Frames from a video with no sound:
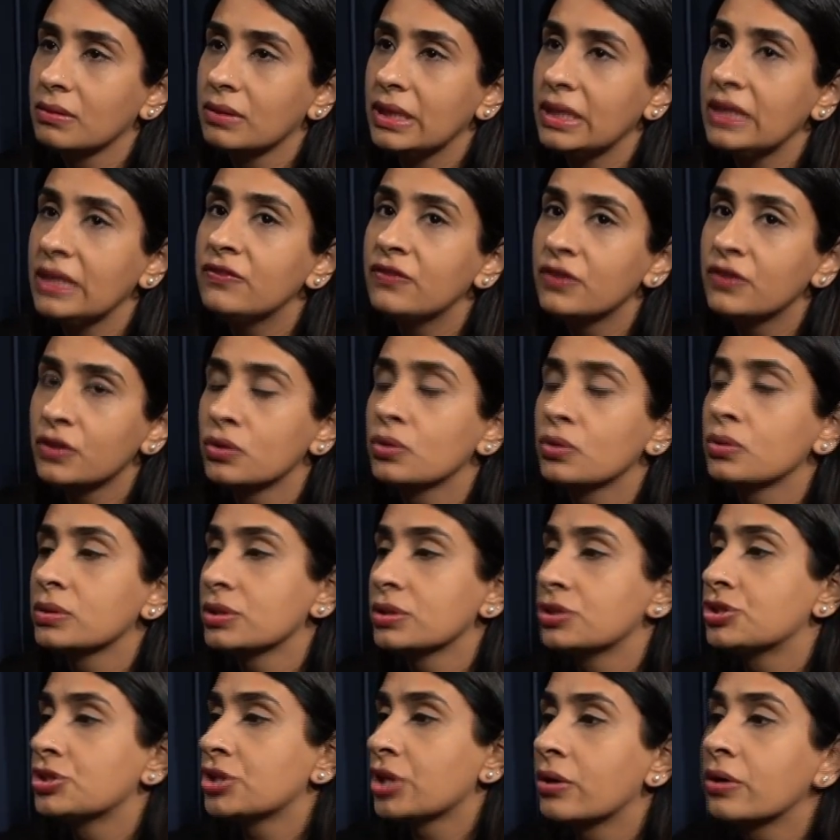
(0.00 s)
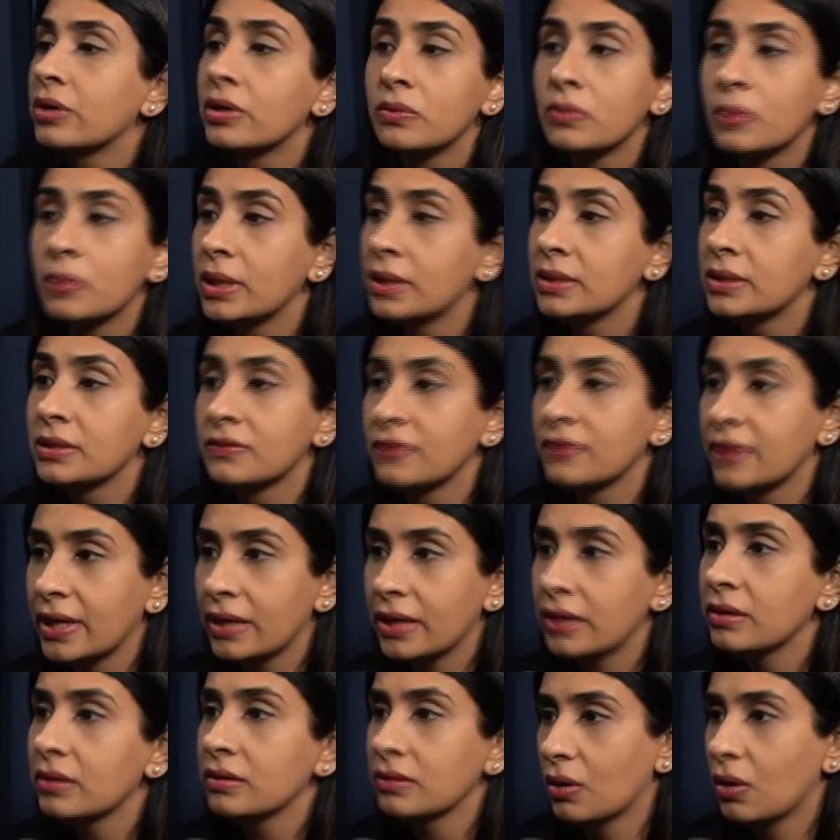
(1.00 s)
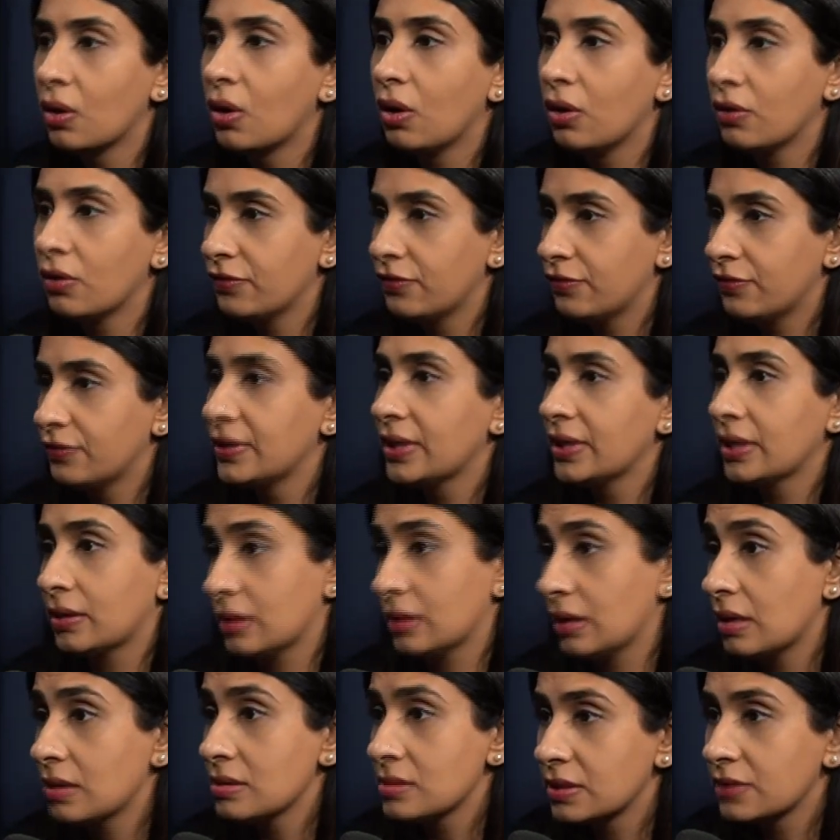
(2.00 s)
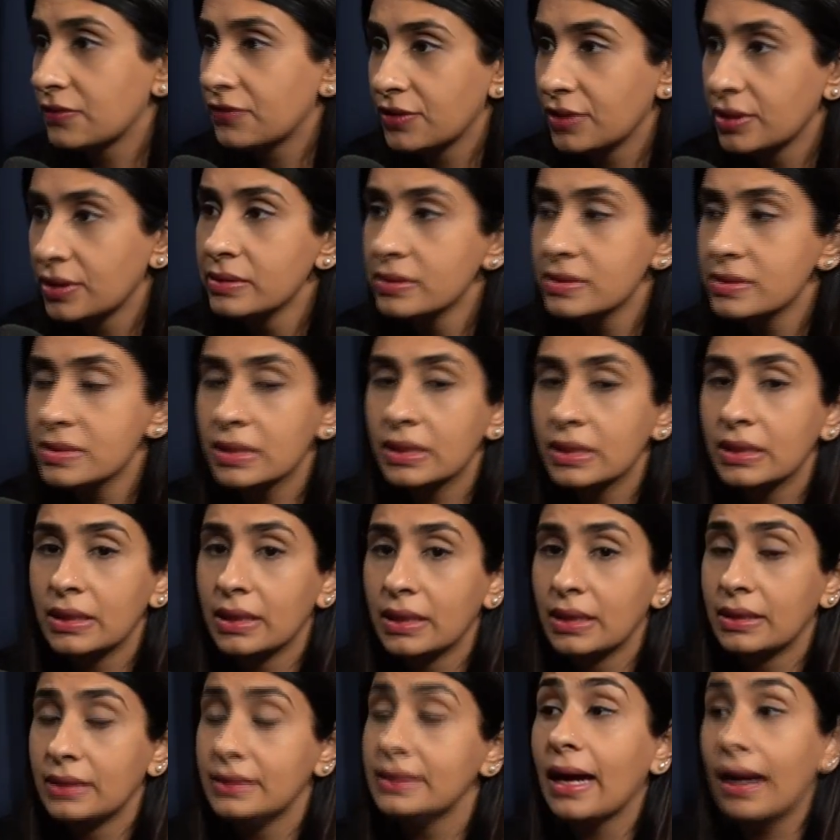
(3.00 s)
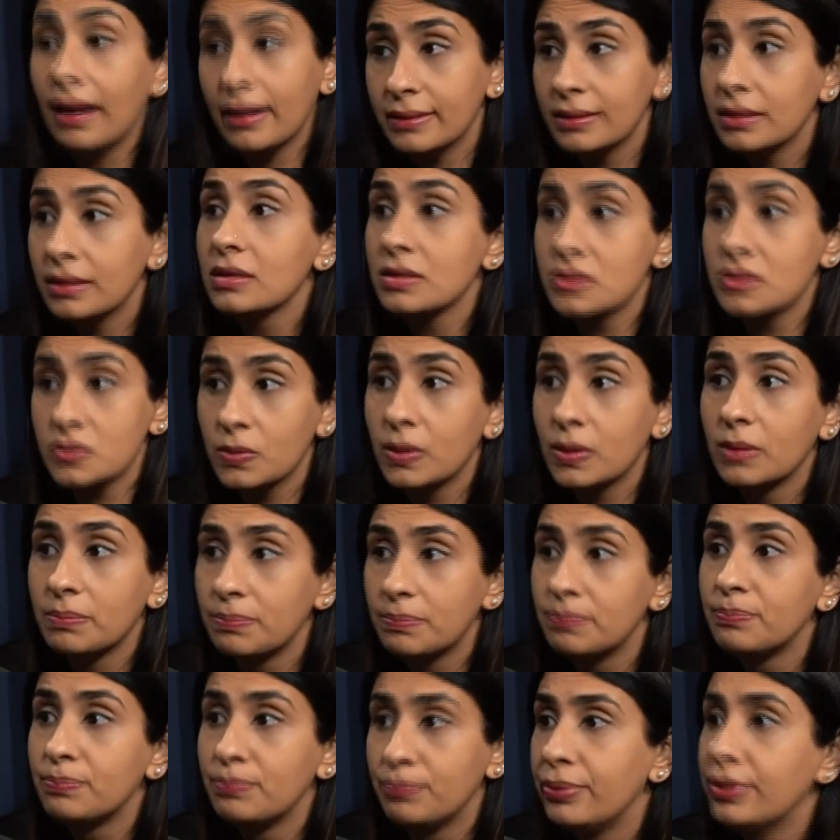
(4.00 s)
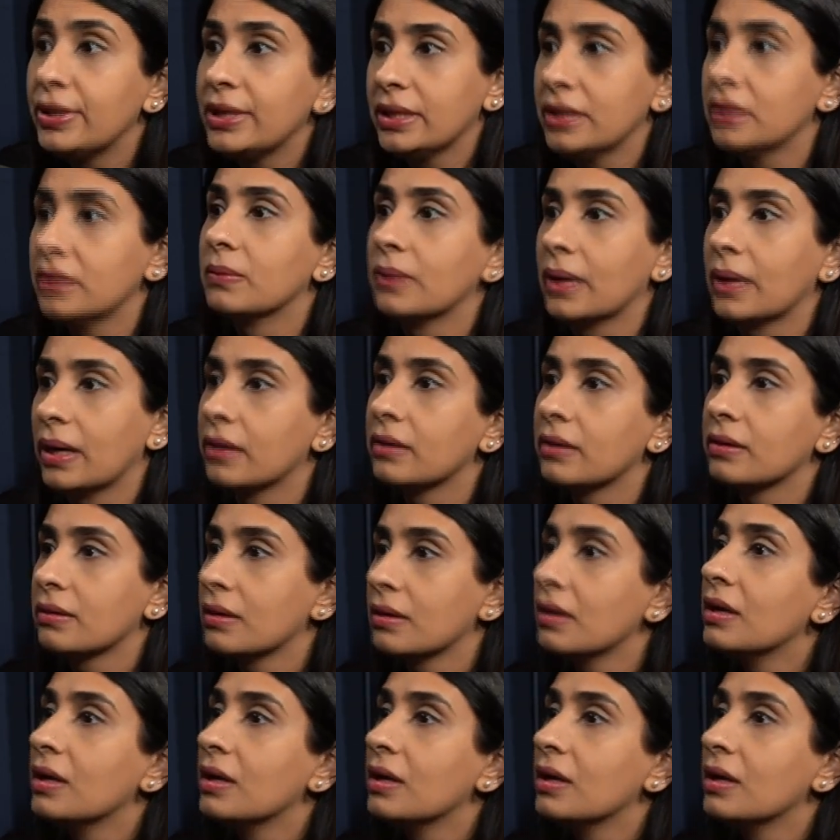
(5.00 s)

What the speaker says: even though the children weren't aware of their class difference, the adults were pretty aware.